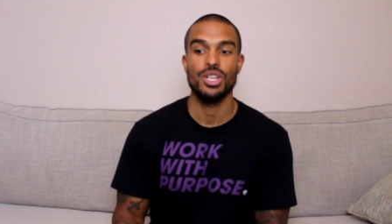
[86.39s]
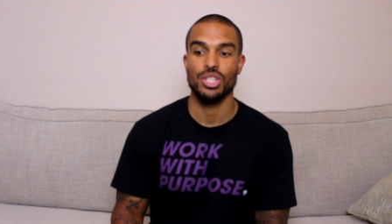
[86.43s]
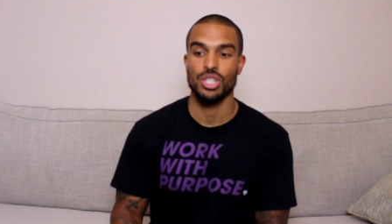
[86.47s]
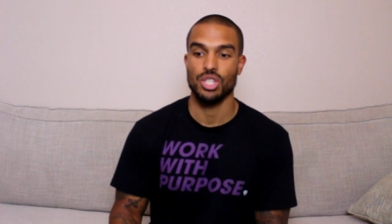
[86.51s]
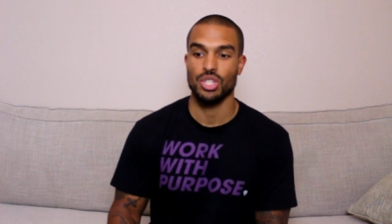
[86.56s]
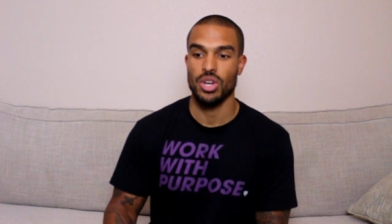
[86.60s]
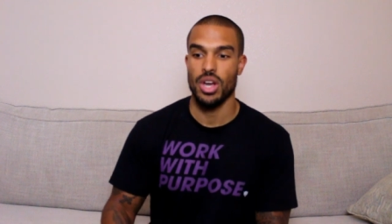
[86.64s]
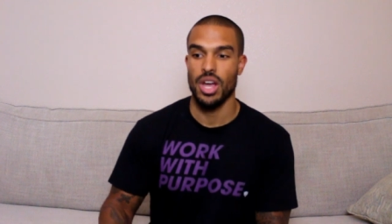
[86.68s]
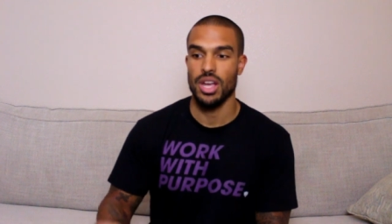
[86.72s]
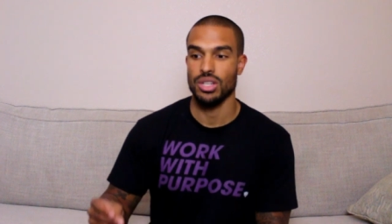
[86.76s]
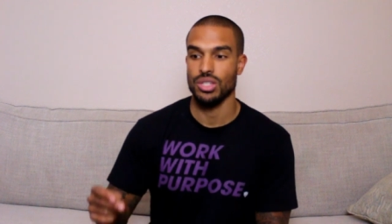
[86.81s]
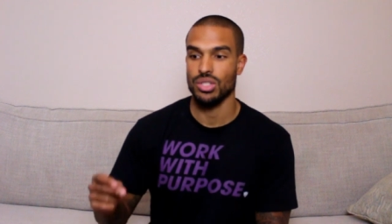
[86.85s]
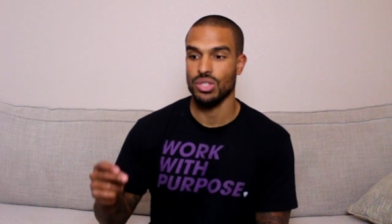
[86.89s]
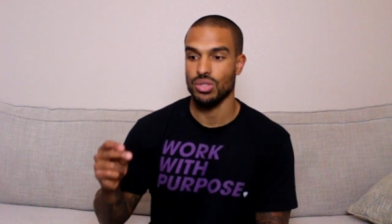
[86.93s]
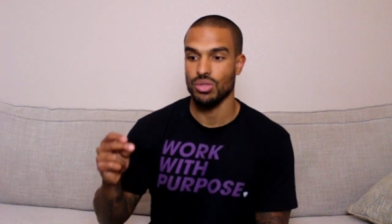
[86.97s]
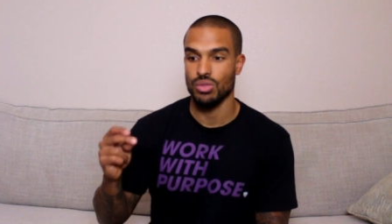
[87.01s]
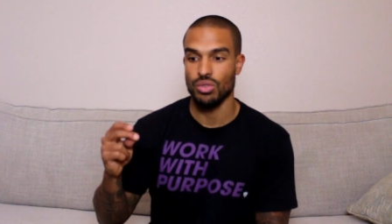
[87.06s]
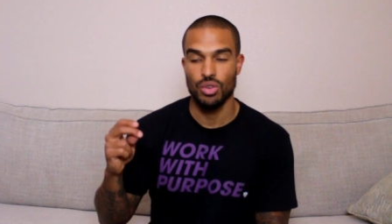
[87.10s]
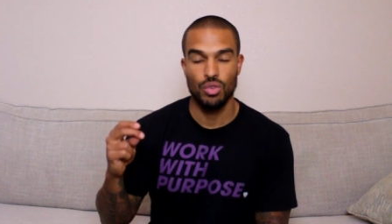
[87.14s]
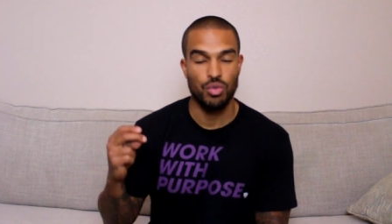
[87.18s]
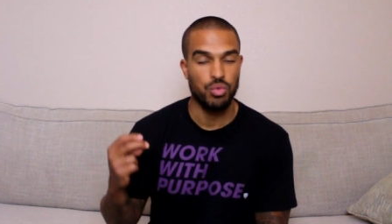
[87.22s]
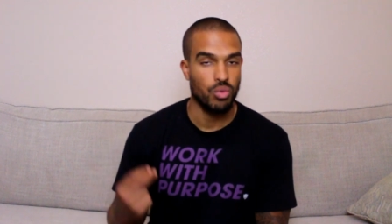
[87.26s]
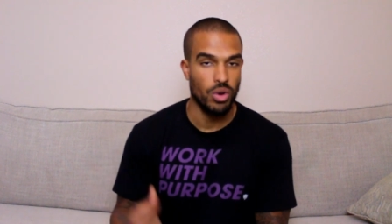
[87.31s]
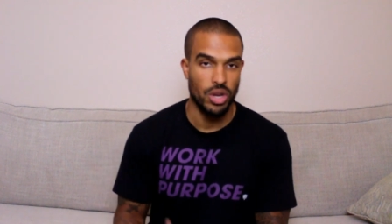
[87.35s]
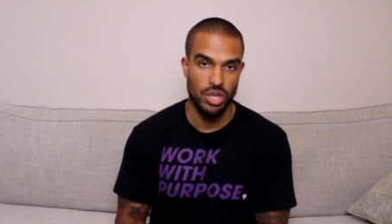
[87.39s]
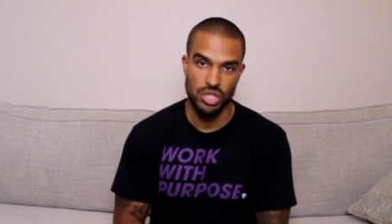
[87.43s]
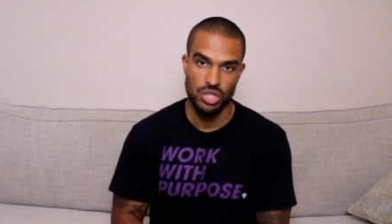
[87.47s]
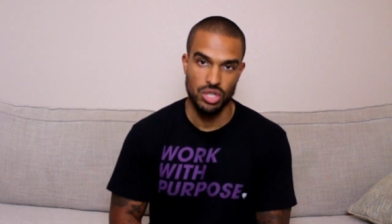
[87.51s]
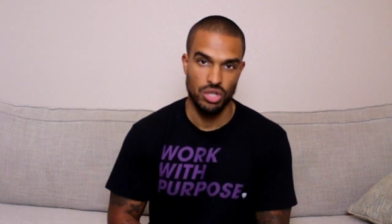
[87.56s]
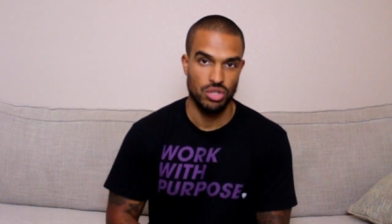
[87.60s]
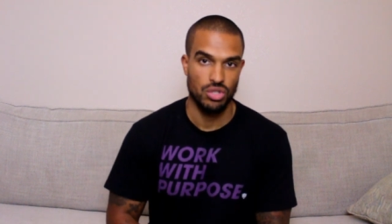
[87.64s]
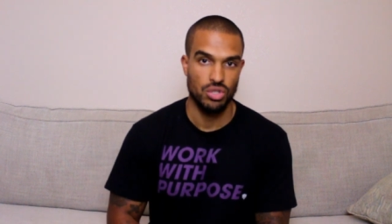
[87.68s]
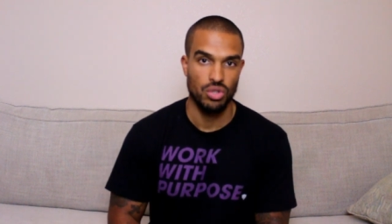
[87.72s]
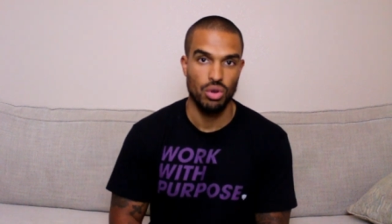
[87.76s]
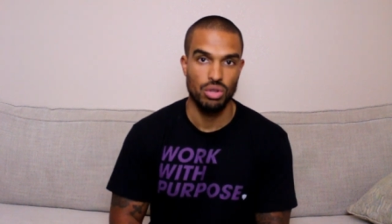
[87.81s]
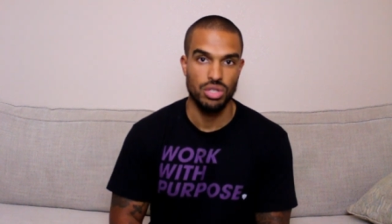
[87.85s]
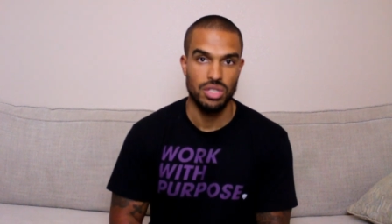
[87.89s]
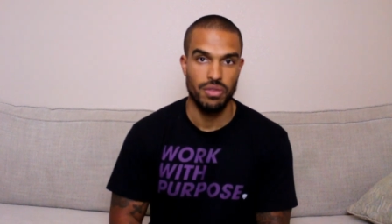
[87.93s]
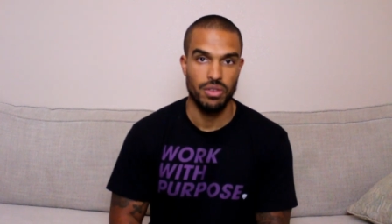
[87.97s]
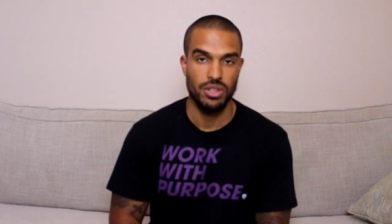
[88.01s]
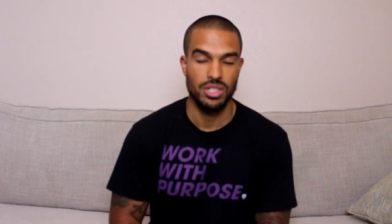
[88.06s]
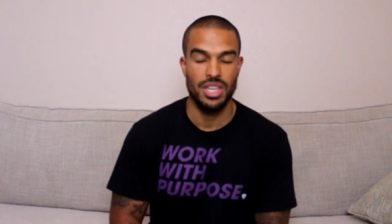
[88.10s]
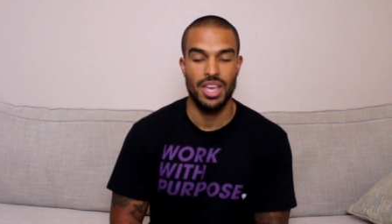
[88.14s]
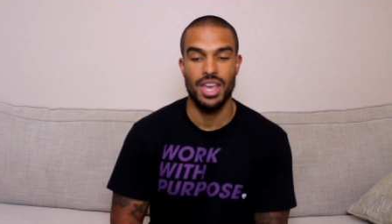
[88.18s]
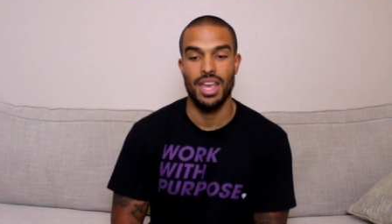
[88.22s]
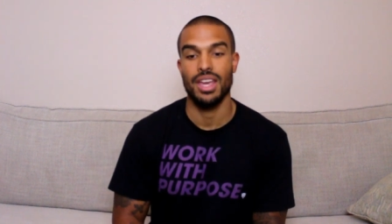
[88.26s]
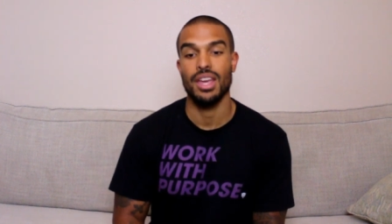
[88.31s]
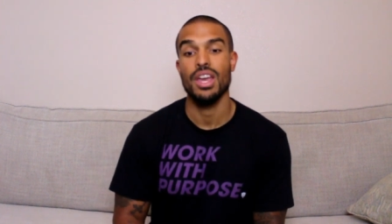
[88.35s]
just trying to crush their souls
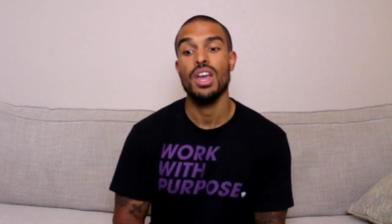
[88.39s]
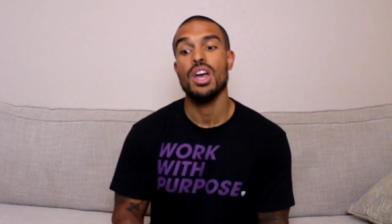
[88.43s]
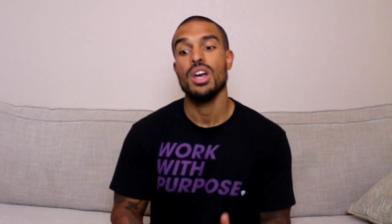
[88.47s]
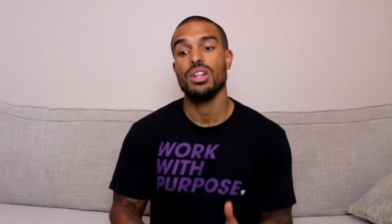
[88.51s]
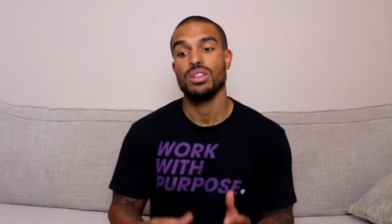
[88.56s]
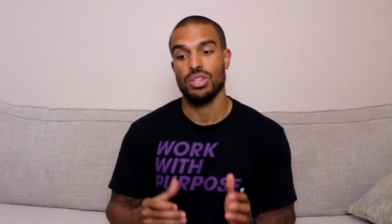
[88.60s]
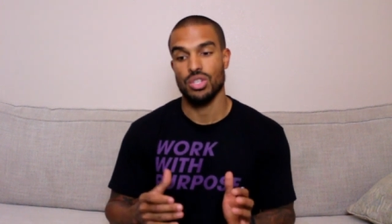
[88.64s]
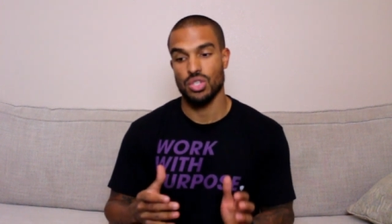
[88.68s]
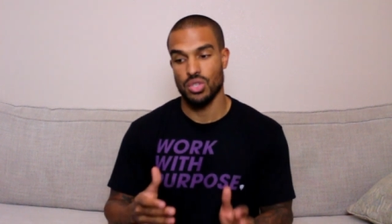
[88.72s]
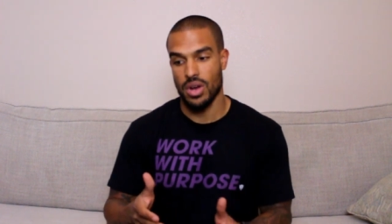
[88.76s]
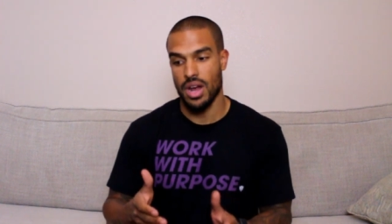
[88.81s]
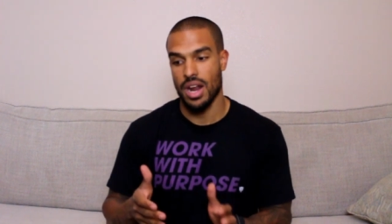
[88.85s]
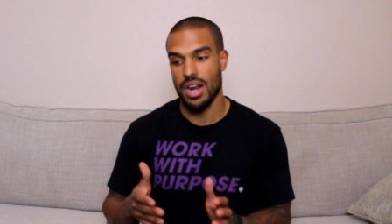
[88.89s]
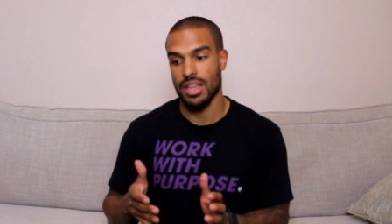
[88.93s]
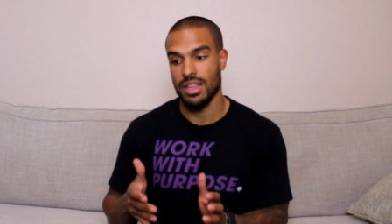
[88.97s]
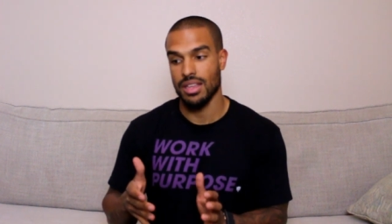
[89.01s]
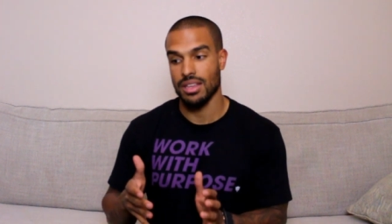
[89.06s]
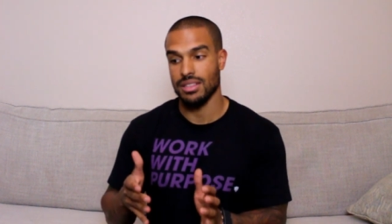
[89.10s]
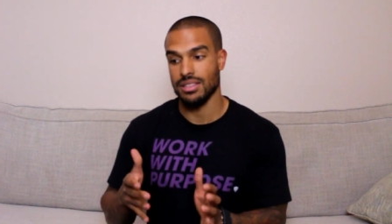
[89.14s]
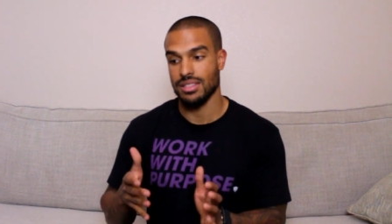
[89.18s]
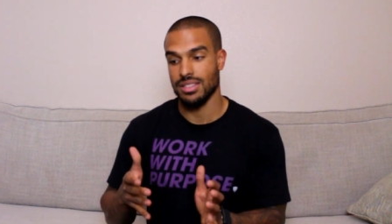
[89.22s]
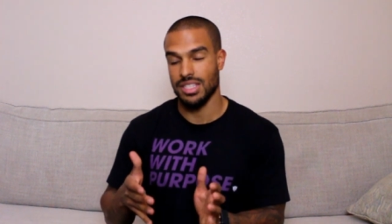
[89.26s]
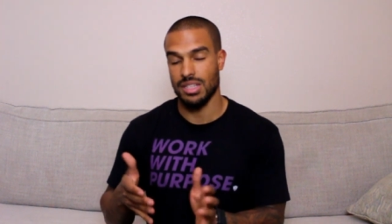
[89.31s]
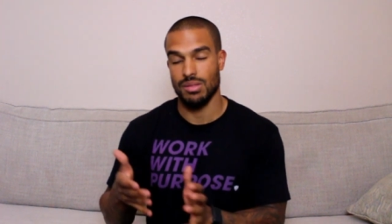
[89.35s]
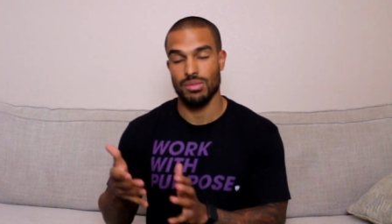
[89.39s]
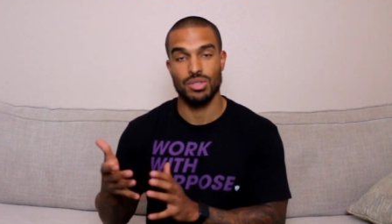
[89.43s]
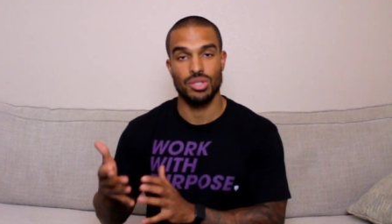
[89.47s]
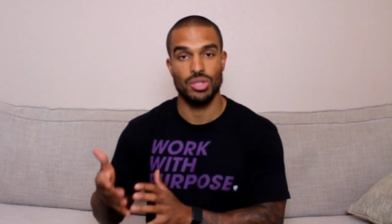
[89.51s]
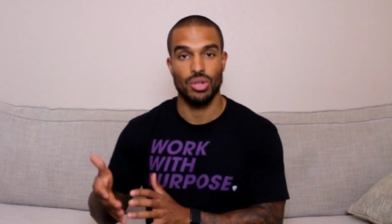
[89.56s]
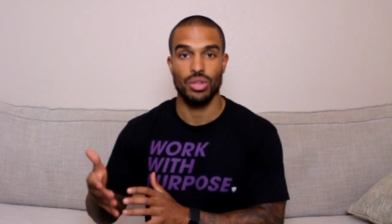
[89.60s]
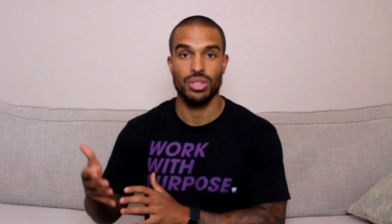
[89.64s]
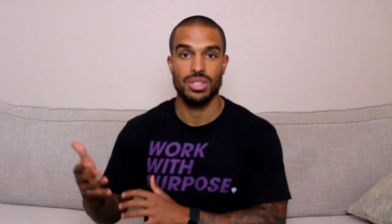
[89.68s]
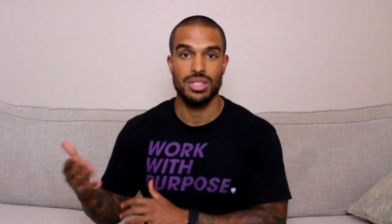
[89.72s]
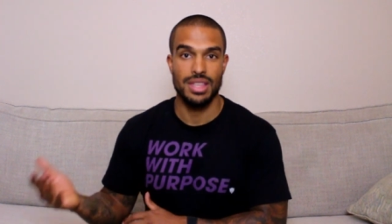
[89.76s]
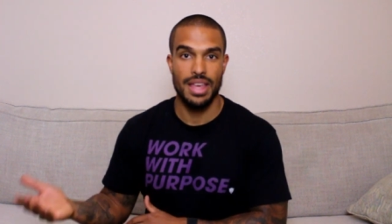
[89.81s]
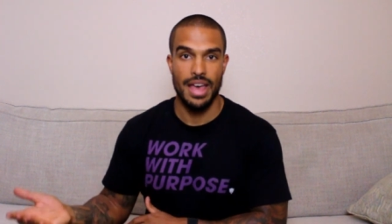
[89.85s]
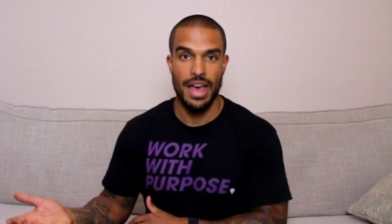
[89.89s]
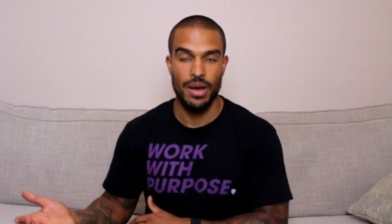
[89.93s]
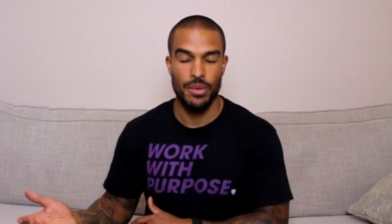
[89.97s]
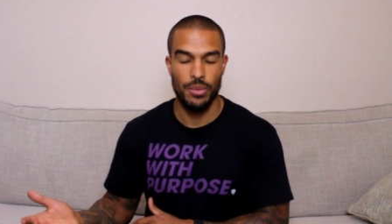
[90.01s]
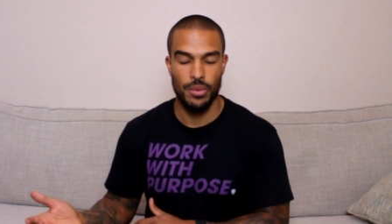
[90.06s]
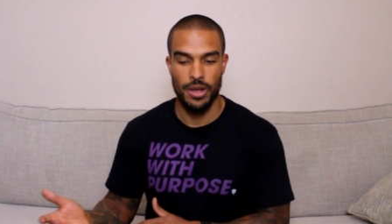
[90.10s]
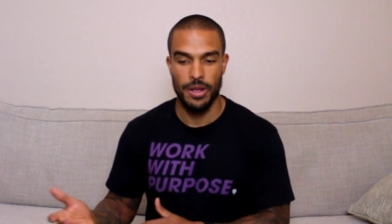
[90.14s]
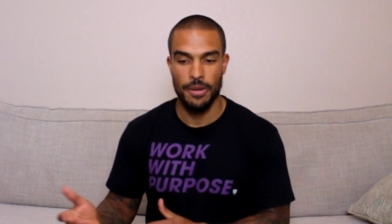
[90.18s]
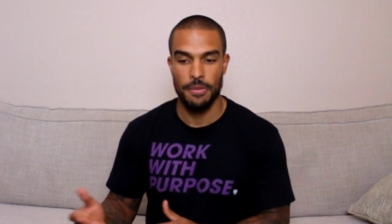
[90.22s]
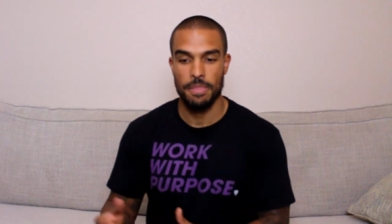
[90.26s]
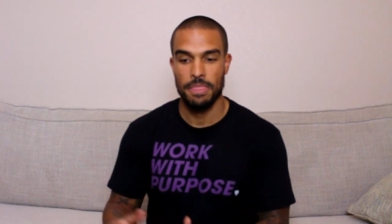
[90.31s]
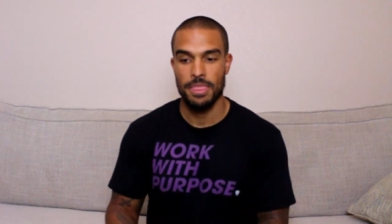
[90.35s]
every day to try to see results
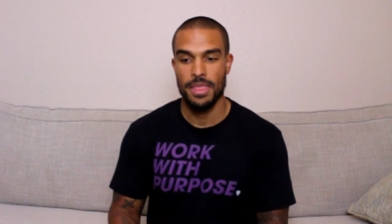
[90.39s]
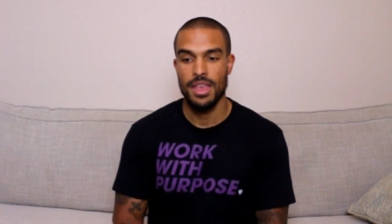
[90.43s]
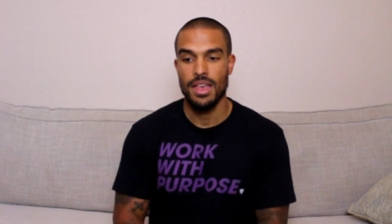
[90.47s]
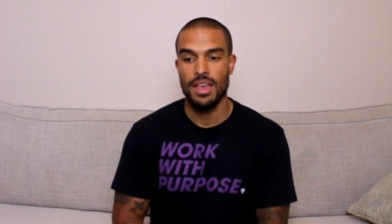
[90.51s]
that way.